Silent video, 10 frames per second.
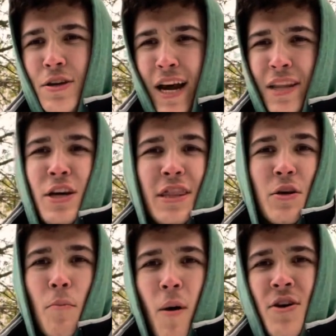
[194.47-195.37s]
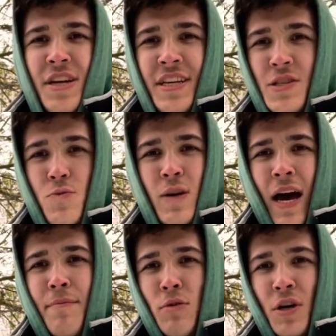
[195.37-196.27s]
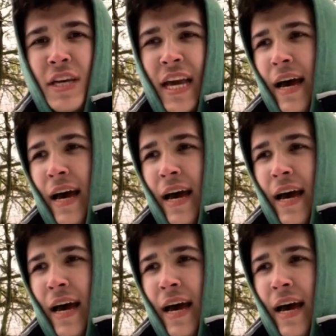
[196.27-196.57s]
You got to look at their market is what I'm looking at.